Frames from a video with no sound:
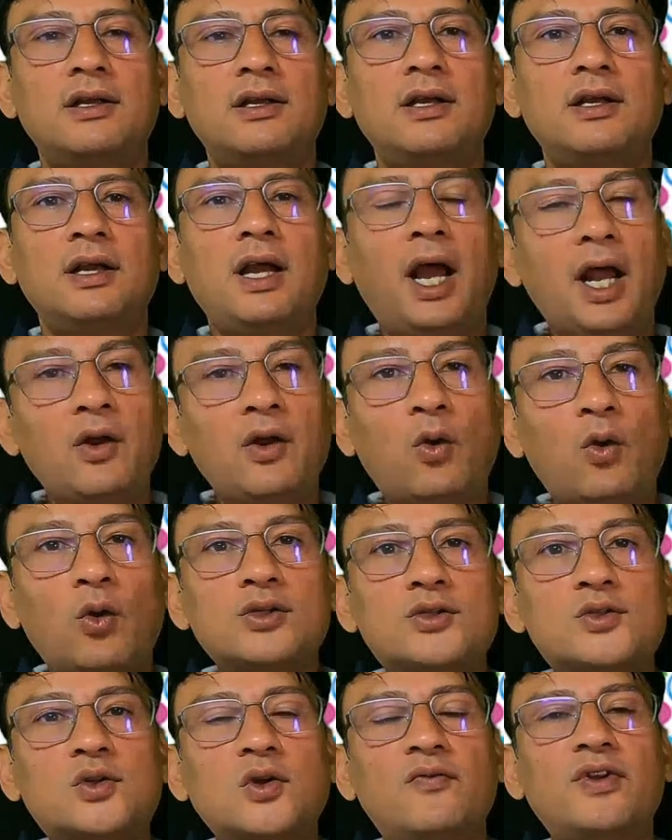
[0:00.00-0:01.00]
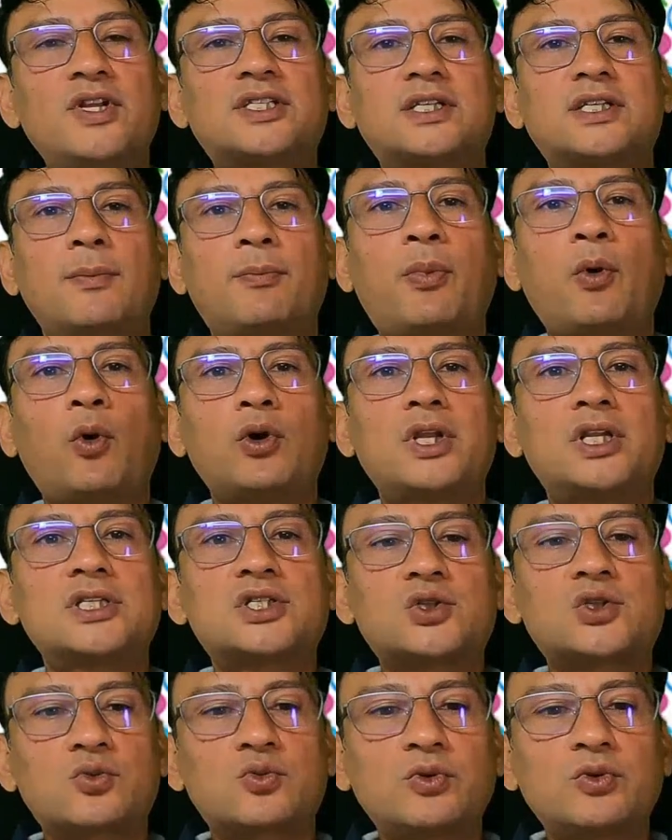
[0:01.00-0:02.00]
and also will support the
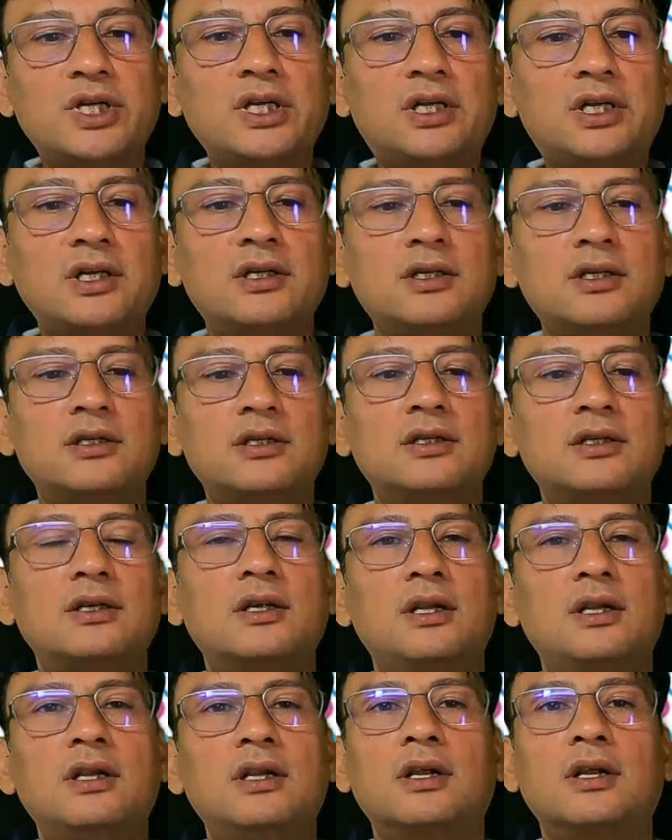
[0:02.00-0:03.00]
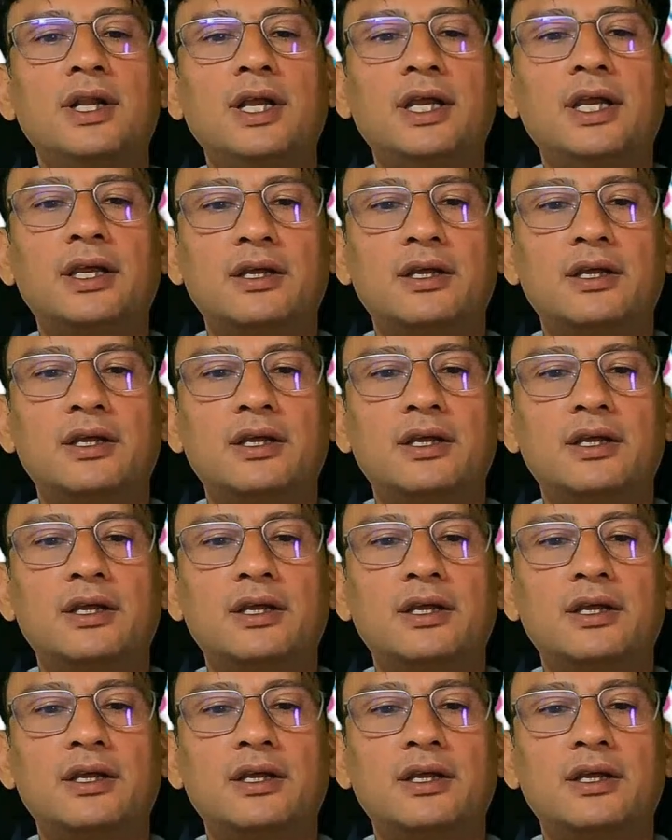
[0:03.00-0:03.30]
student learning.